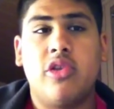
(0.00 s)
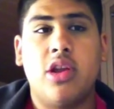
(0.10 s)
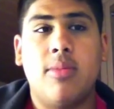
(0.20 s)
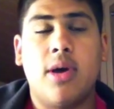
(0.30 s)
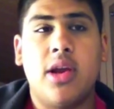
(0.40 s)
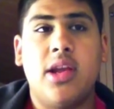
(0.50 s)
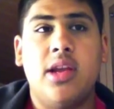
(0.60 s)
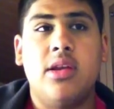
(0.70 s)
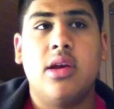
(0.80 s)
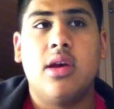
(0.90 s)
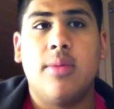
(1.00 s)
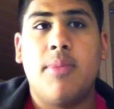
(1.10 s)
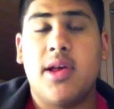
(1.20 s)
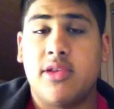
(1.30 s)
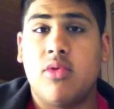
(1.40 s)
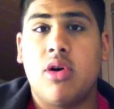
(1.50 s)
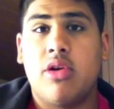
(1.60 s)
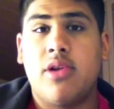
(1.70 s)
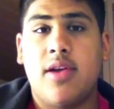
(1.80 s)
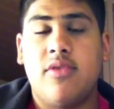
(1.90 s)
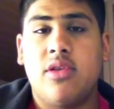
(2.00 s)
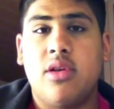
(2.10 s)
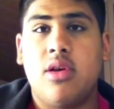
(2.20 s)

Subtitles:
then you might need personal hard drives,